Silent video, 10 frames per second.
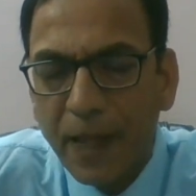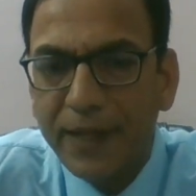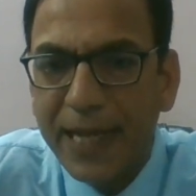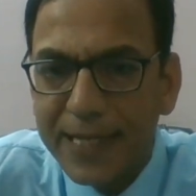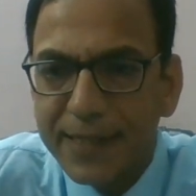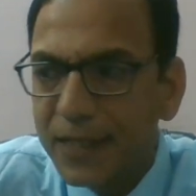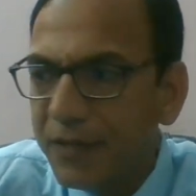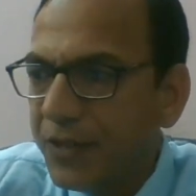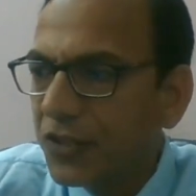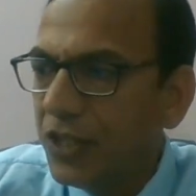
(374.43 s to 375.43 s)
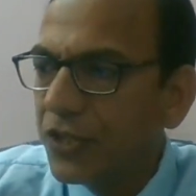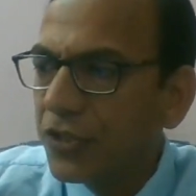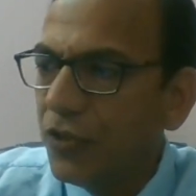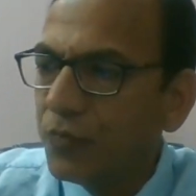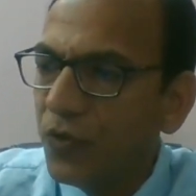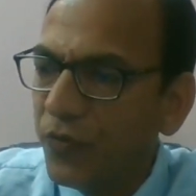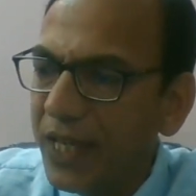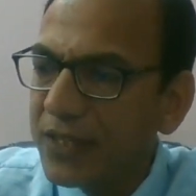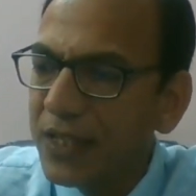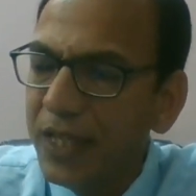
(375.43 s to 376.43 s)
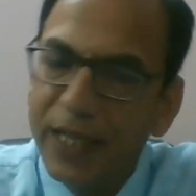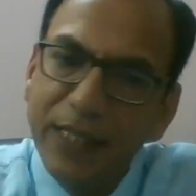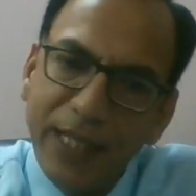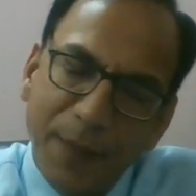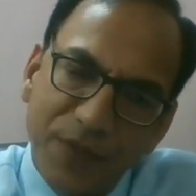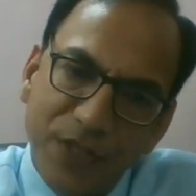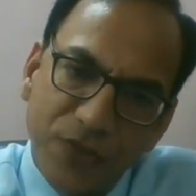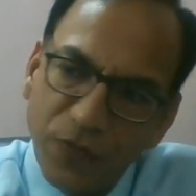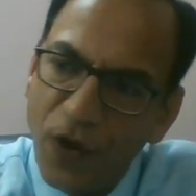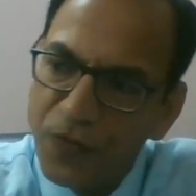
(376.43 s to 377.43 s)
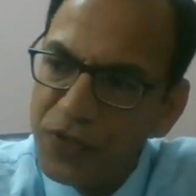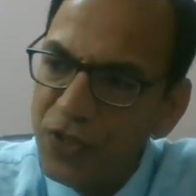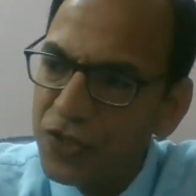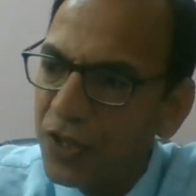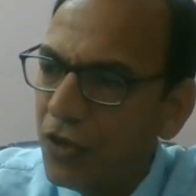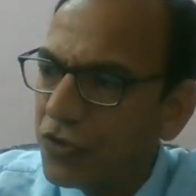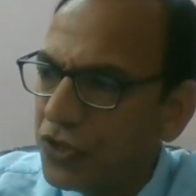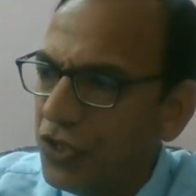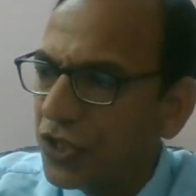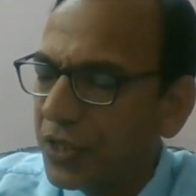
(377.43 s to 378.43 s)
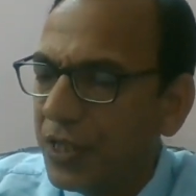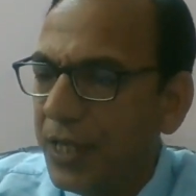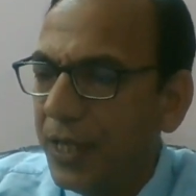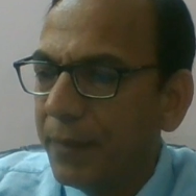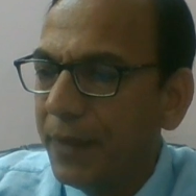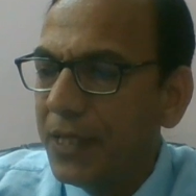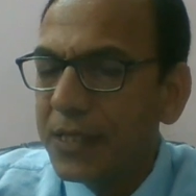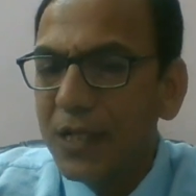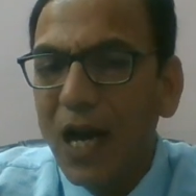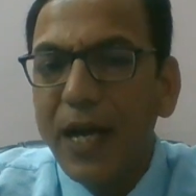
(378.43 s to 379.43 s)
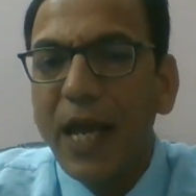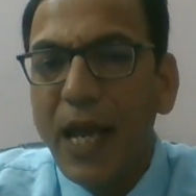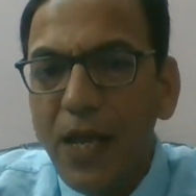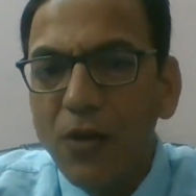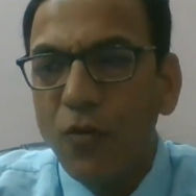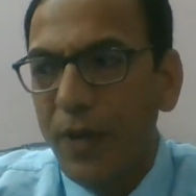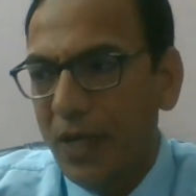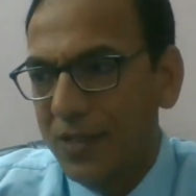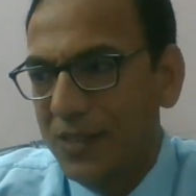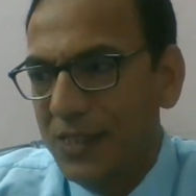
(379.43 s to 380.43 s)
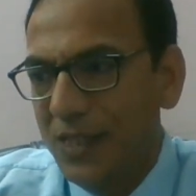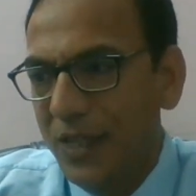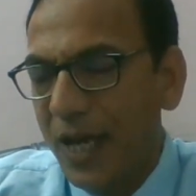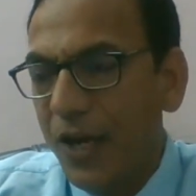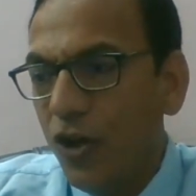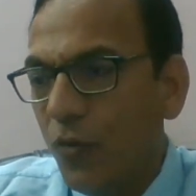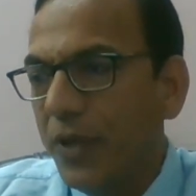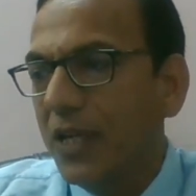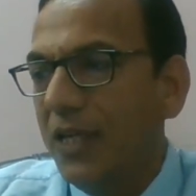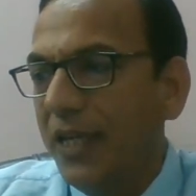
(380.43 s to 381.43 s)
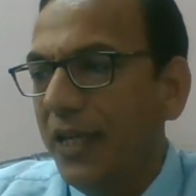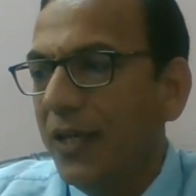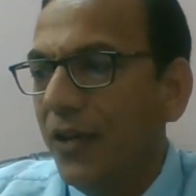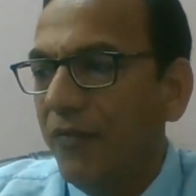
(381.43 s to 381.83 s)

Destructive distillation of the waste in the absence of oxygen means anaerobically,